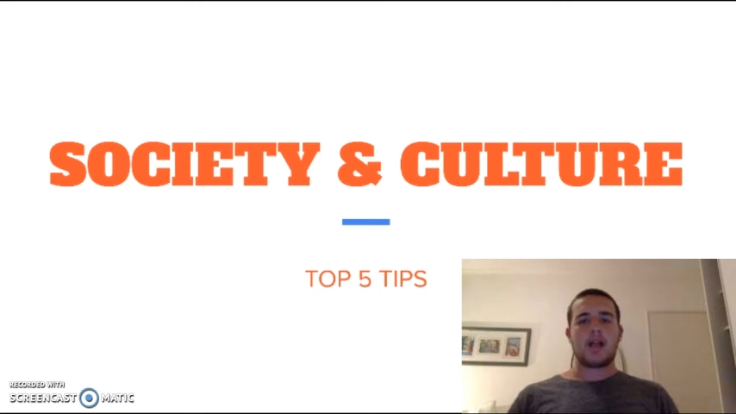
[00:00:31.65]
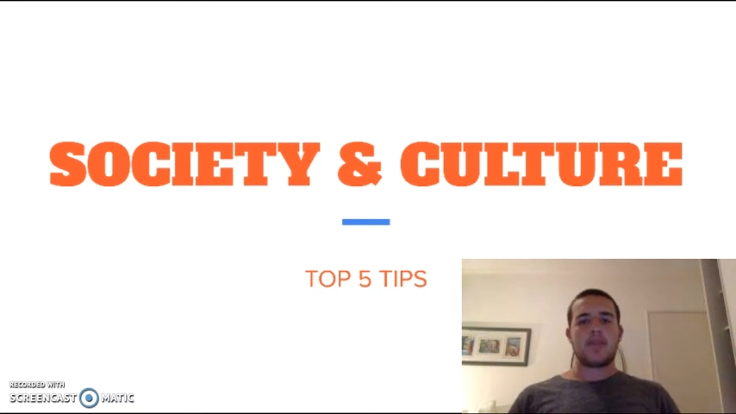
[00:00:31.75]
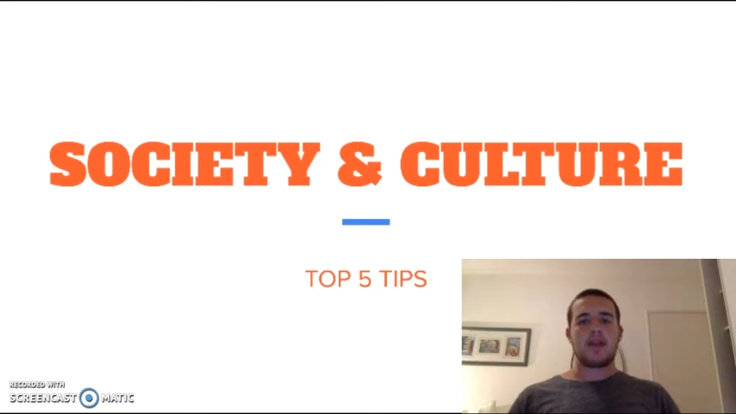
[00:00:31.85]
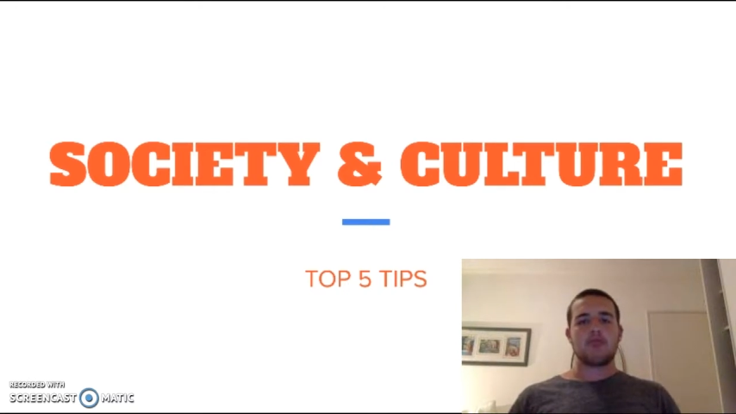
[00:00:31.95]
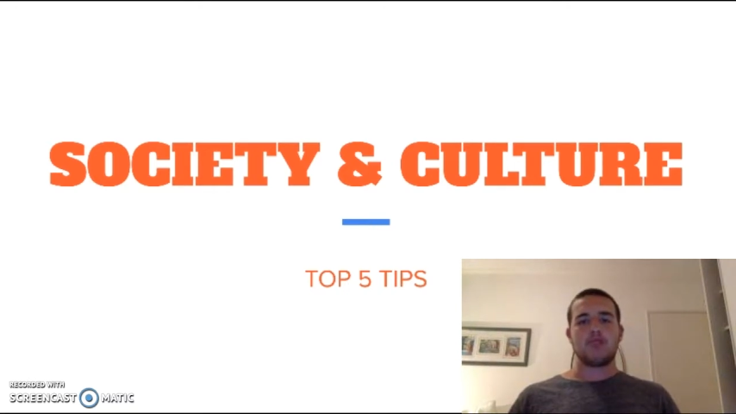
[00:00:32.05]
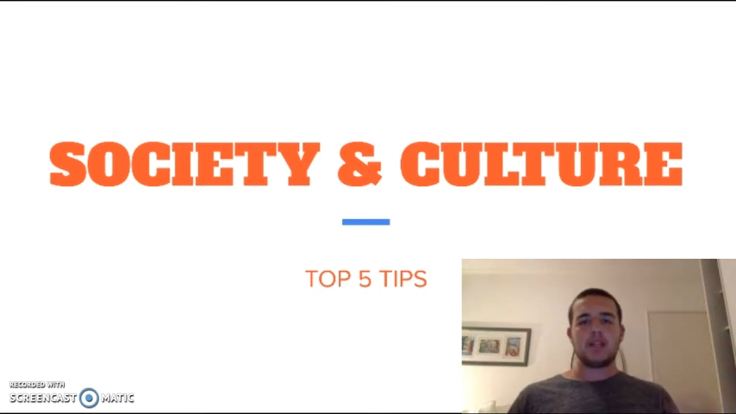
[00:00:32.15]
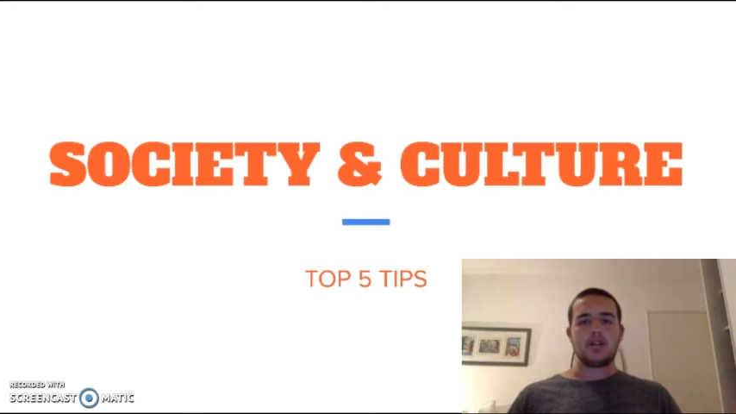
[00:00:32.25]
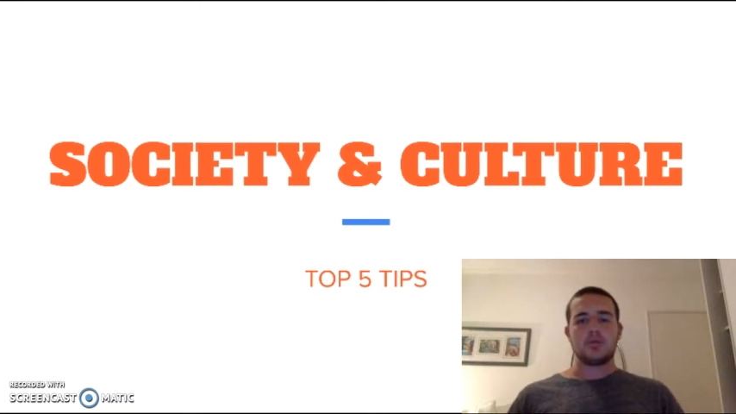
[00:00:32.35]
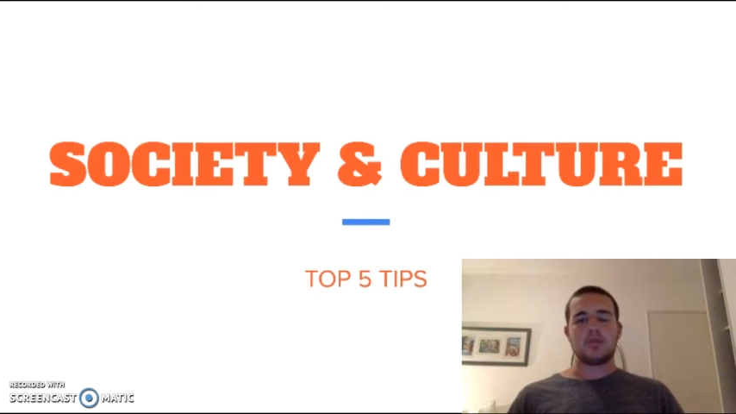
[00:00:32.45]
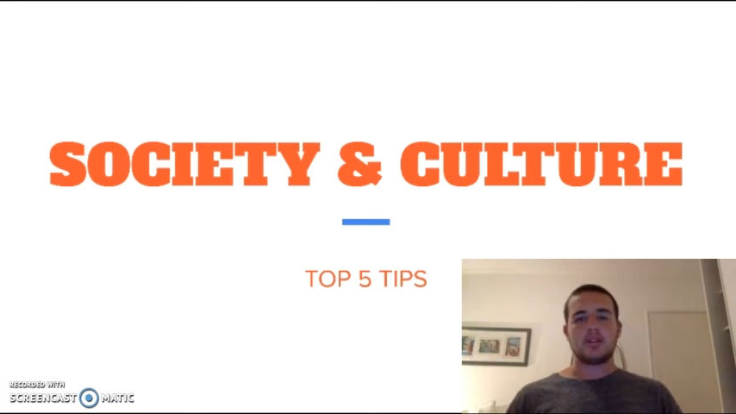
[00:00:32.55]
and then really
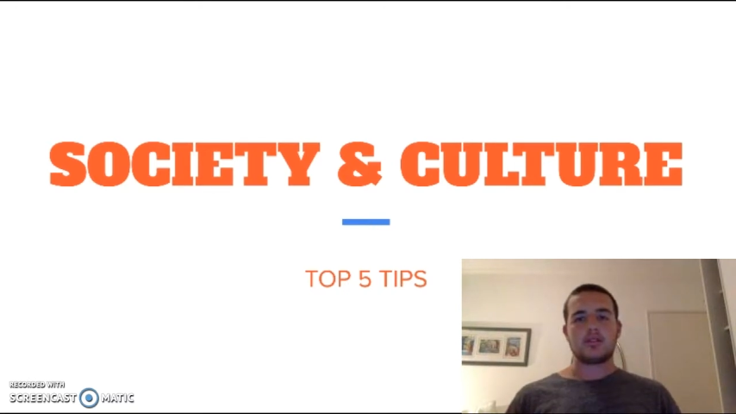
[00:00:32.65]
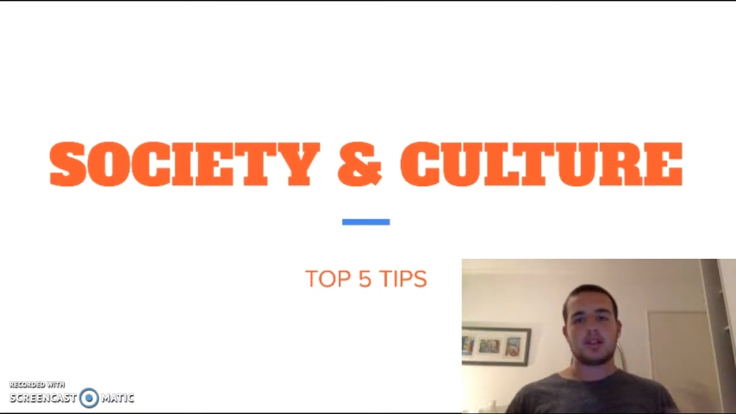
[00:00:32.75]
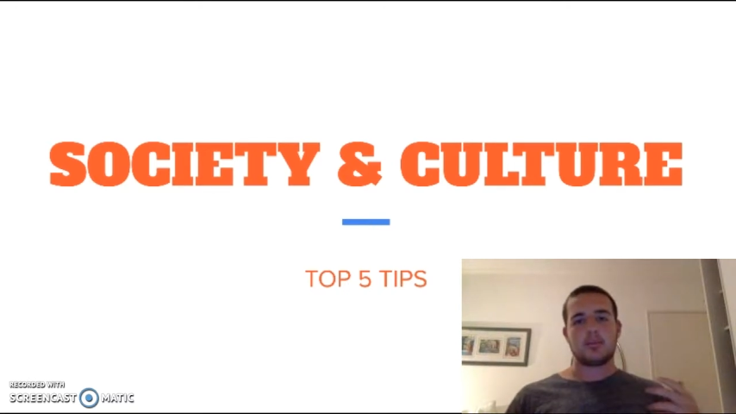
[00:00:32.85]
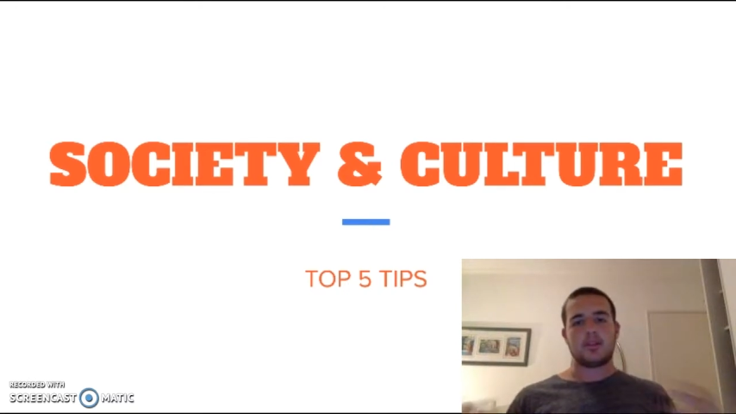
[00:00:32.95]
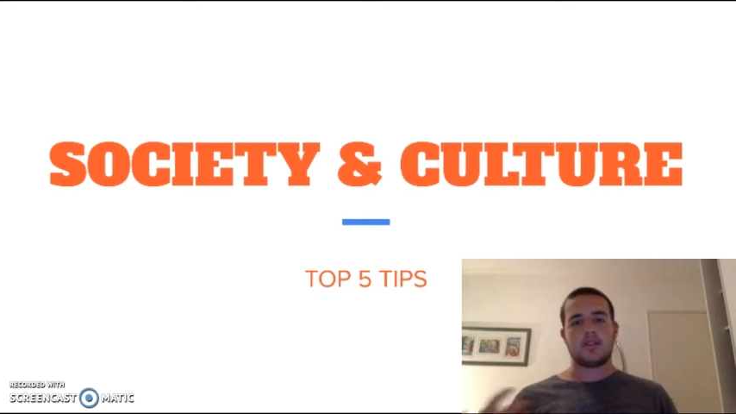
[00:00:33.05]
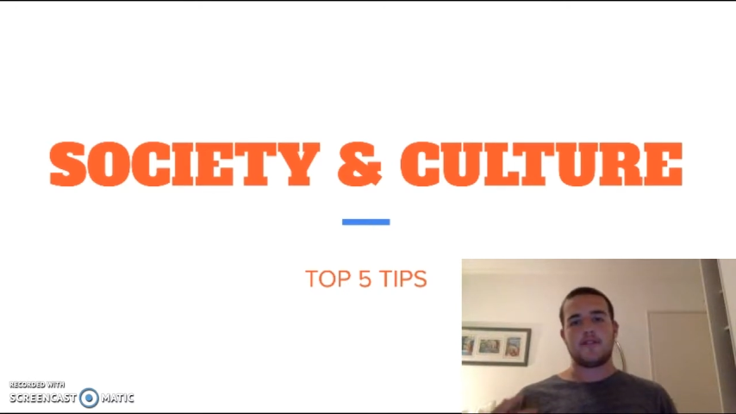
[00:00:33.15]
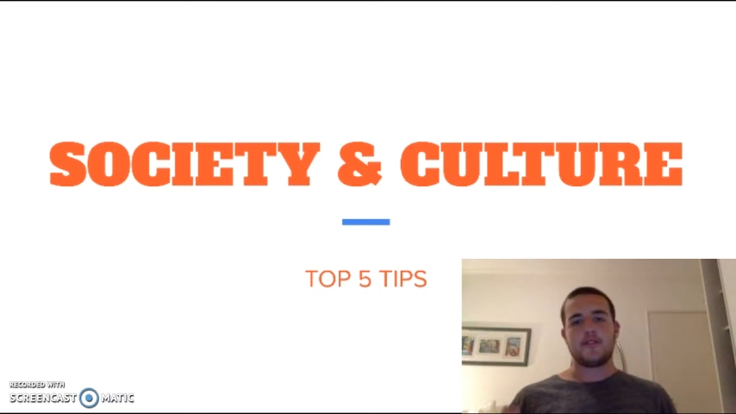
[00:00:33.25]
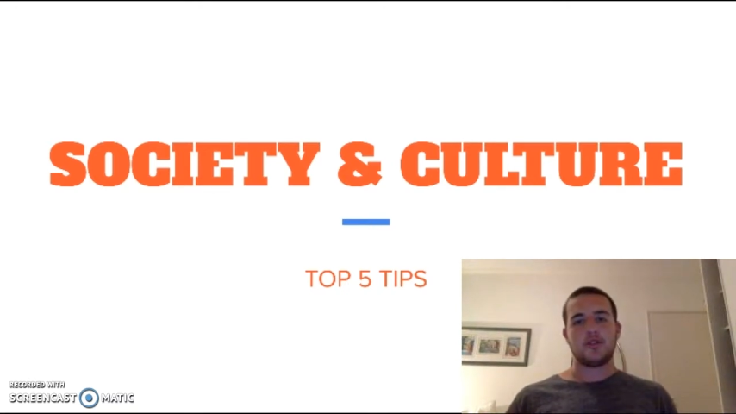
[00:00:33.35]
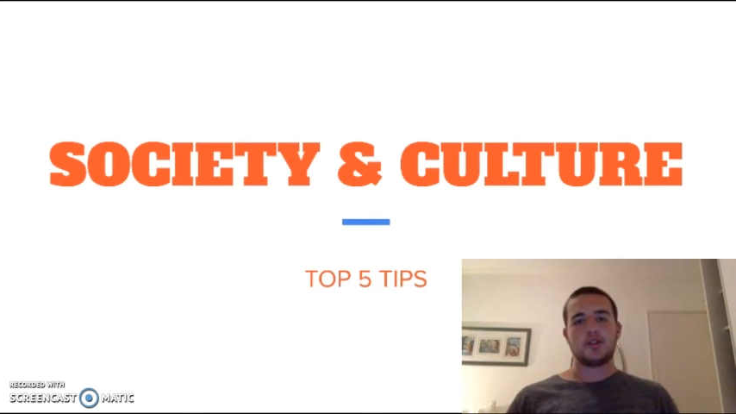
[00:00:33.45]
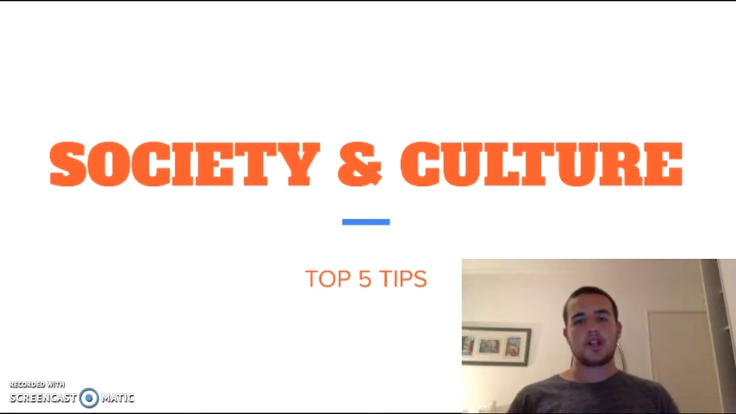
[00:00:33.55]
use these tips in the
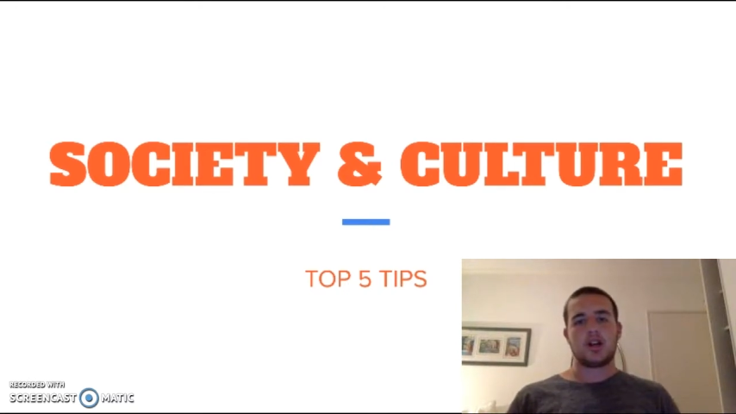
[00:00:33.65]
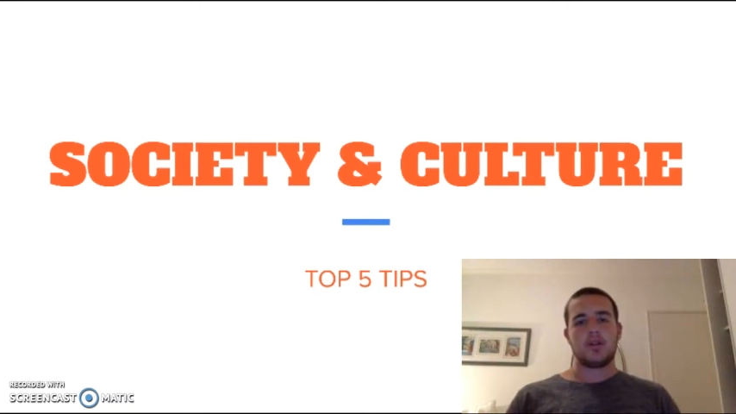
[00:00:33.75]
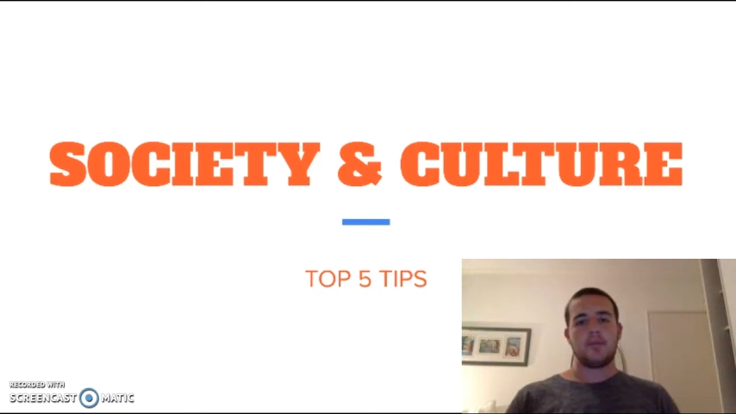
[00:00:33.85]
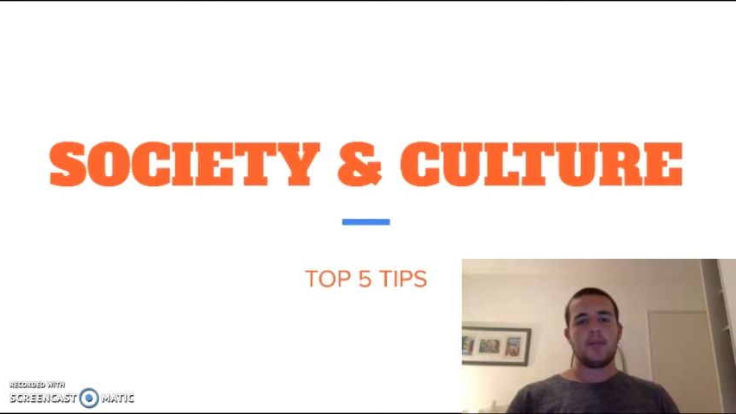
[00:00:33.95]
future.